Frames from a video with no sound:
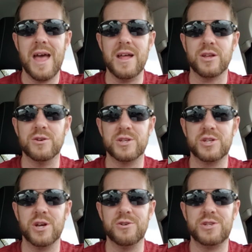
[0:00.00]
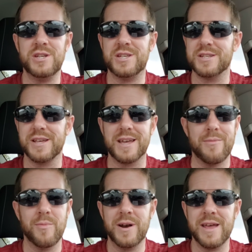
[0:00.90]
And it goes to show she's just like
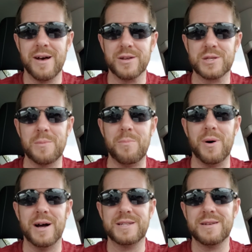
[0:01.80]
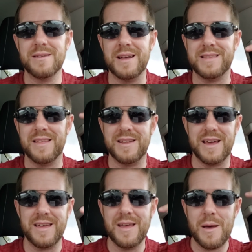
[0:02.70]
everybody else, but at the end of the
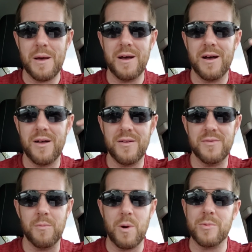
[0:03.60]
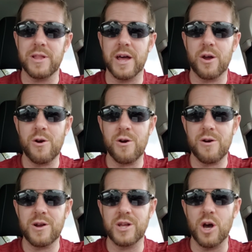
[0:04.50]
day, women like
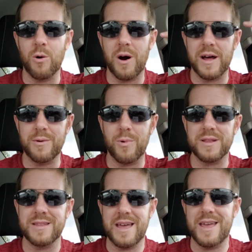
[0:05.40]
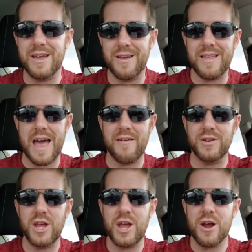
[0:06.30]
her go on to what they have
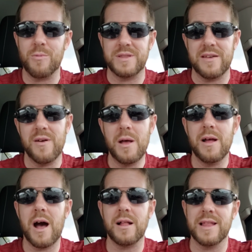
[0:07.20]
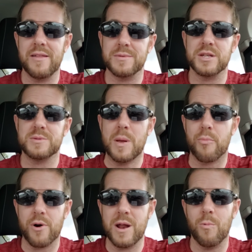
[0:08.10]
in here, what they've allowed themselves to be
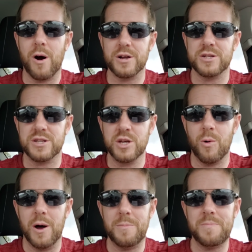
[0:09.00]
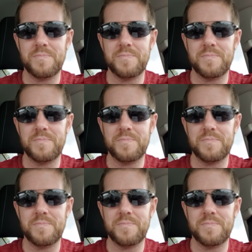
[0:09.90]
brainwashed, and so on.